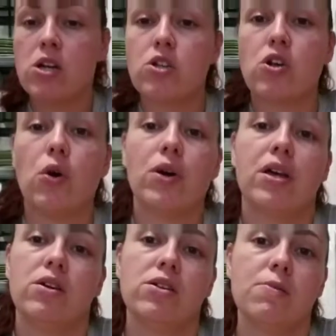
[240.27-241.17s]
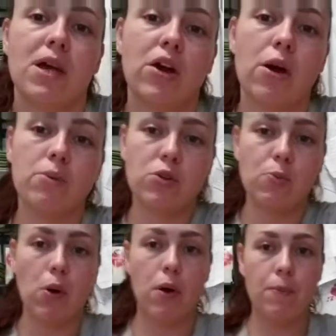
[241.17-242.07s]
So here's my garbage
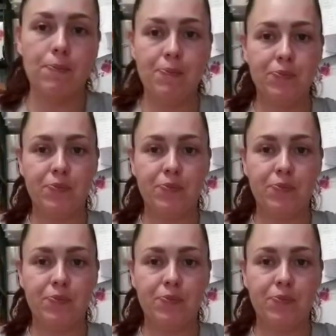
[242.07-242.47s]
bowl.